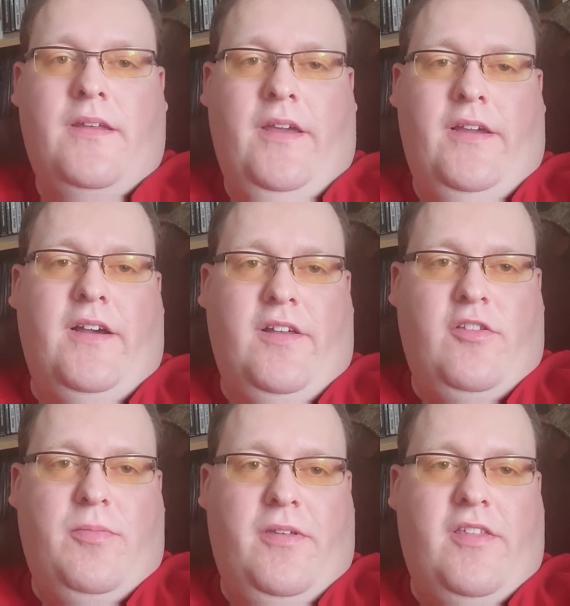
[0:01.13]
Hey guys,
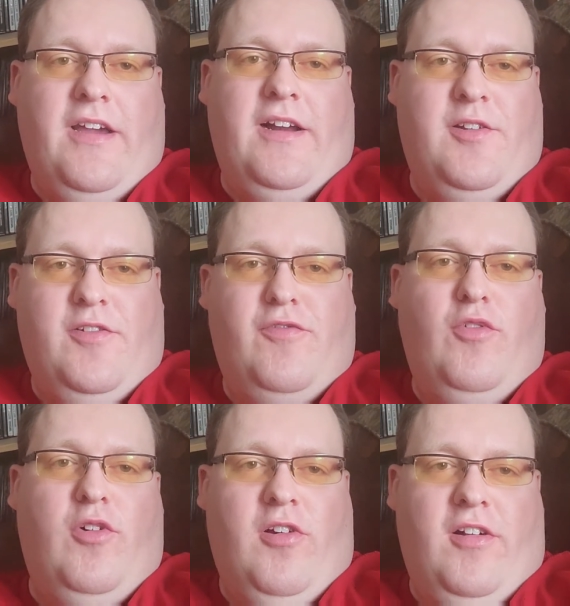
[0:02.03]
it's me Scott here
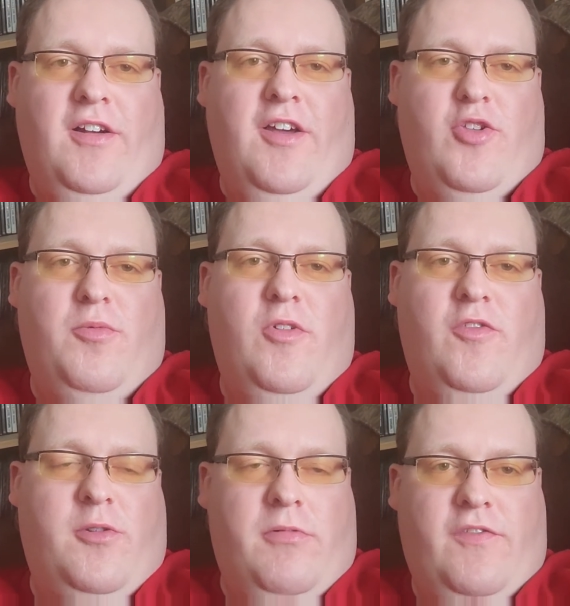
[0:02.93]
for another
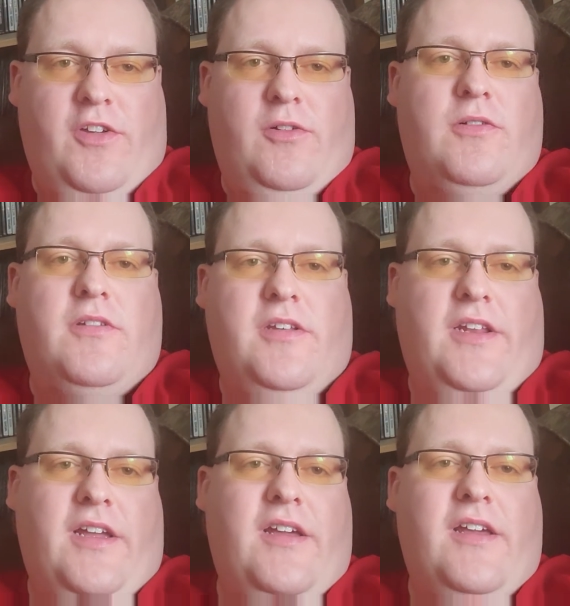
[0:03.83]
movie review.
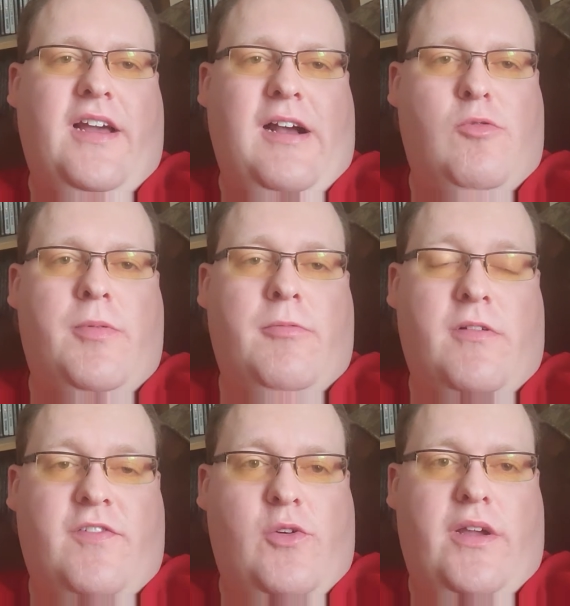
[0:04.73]
Today I will be
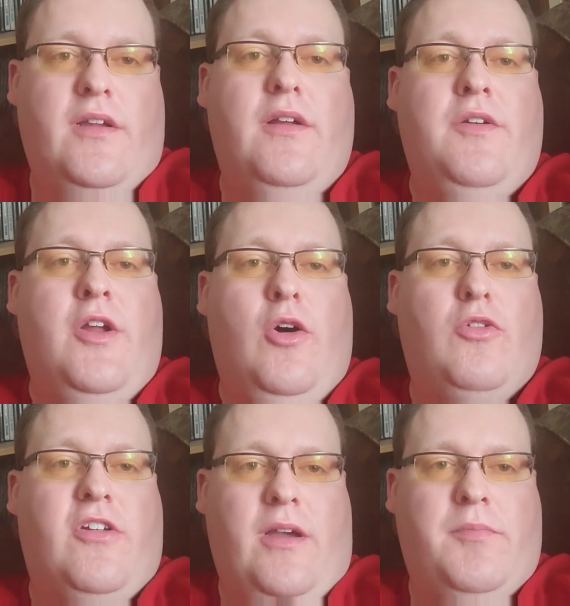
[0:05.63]
reviewing No
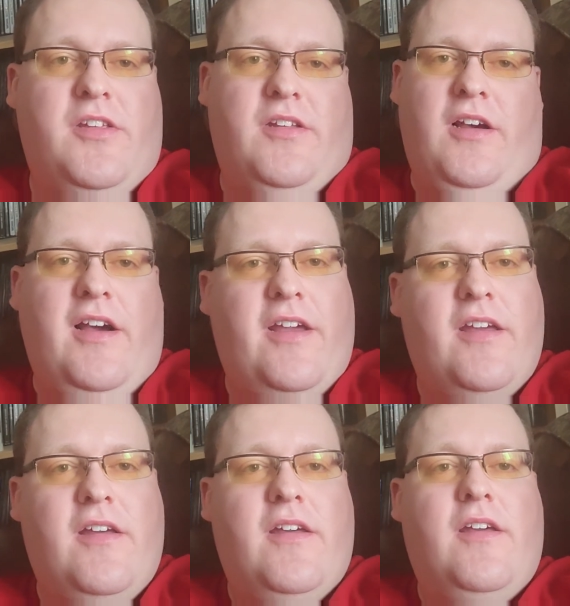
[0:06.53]
Time to
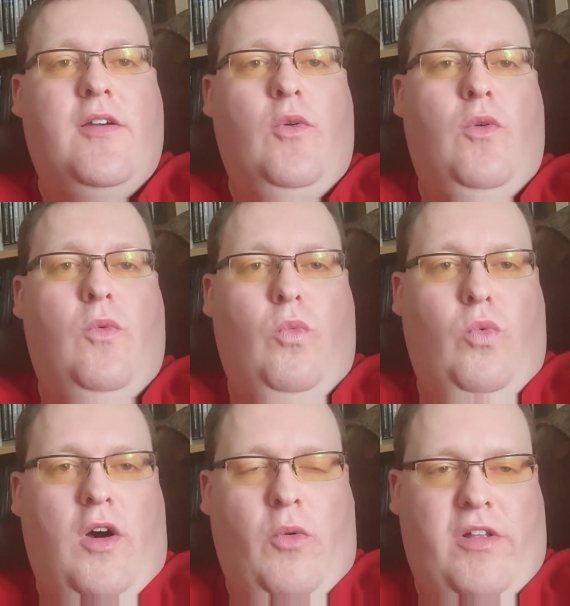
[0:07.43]
Die.
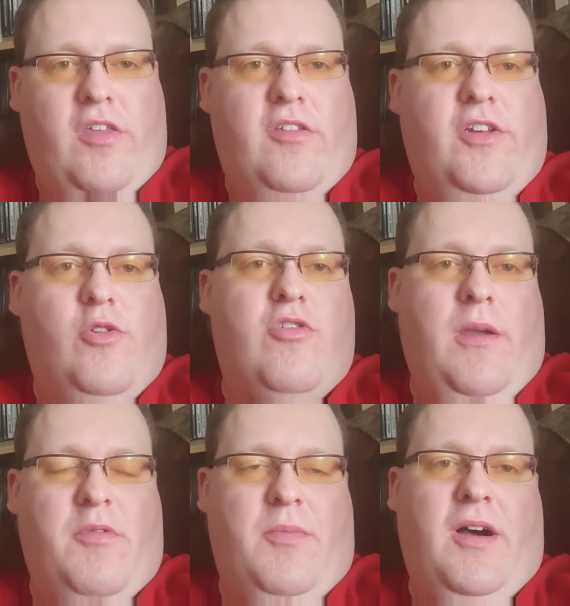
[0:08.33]
Oh, which is the new
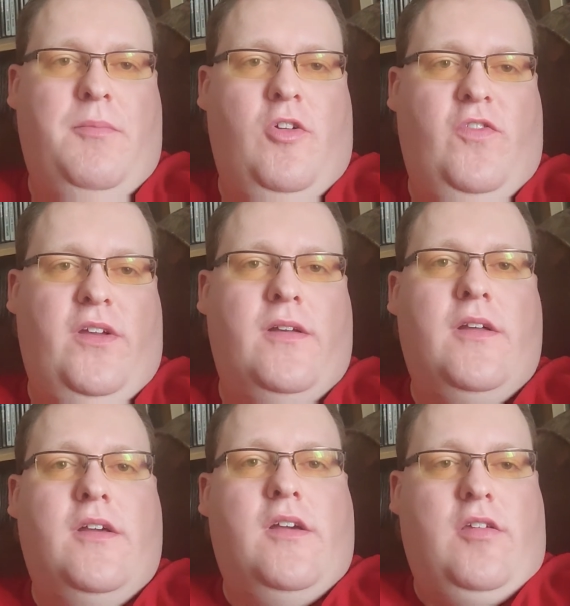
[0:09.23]
James Bond movie.
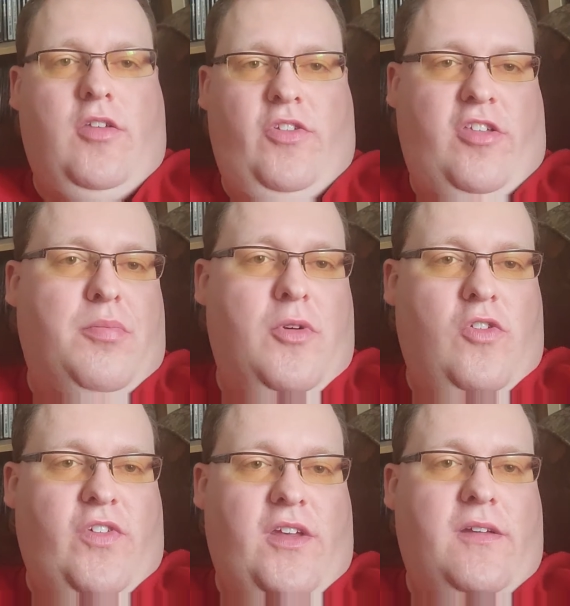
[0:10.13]
So this
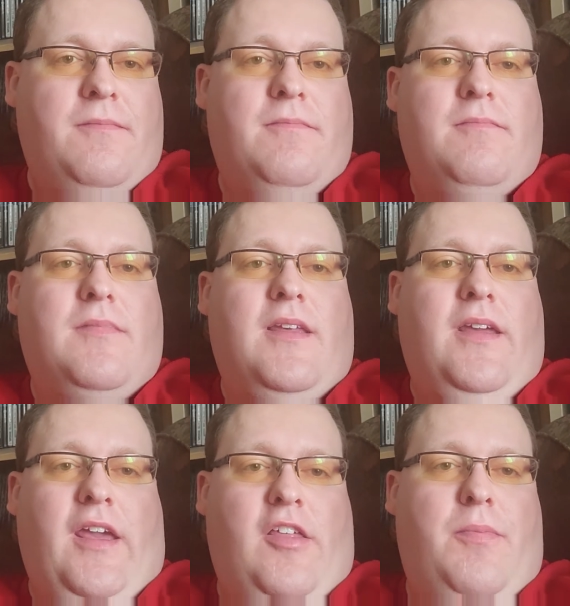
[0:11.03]
movie
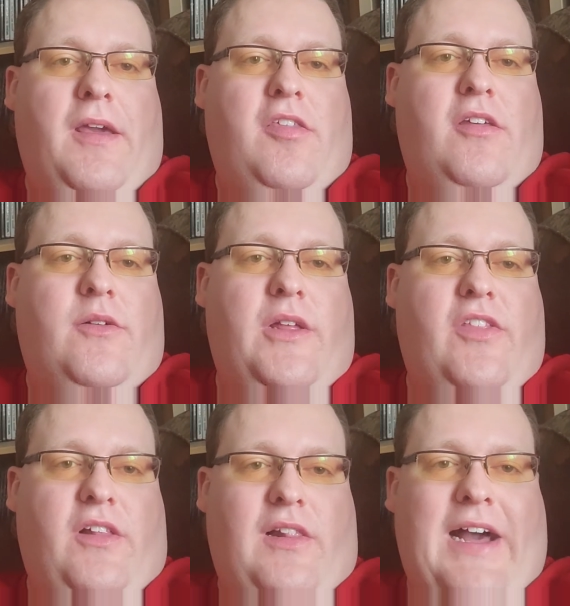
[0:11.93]
is basically
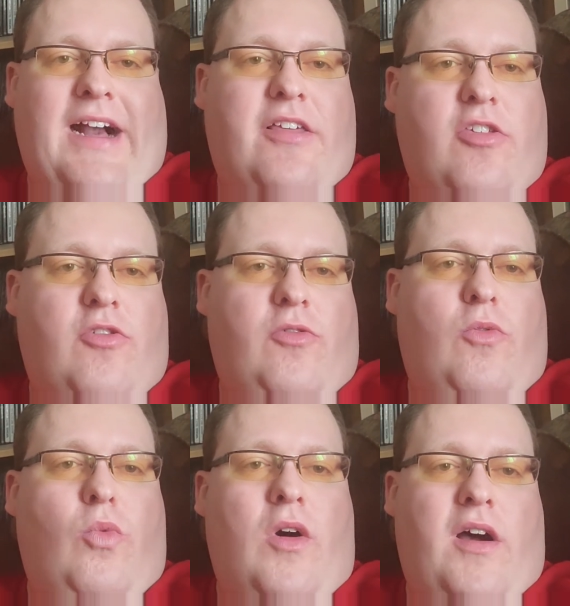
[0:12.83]
the last
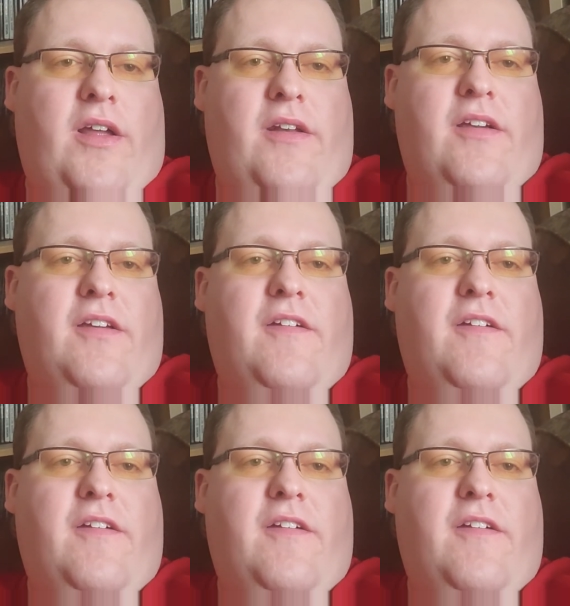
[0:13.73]
one